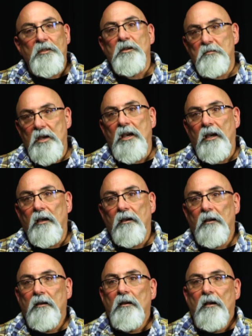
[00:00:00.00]
to me.
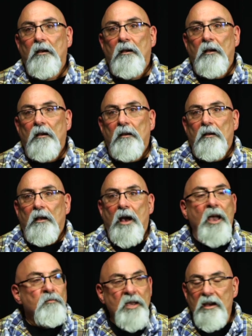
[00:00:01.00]

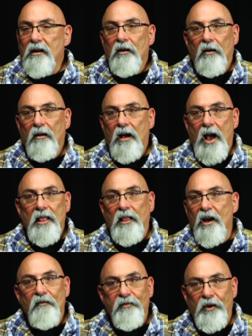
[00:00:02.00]
I'm here. I
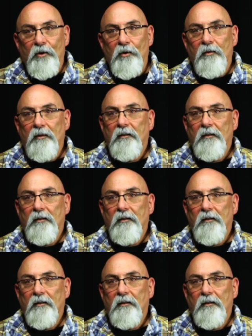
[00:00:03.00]
love you.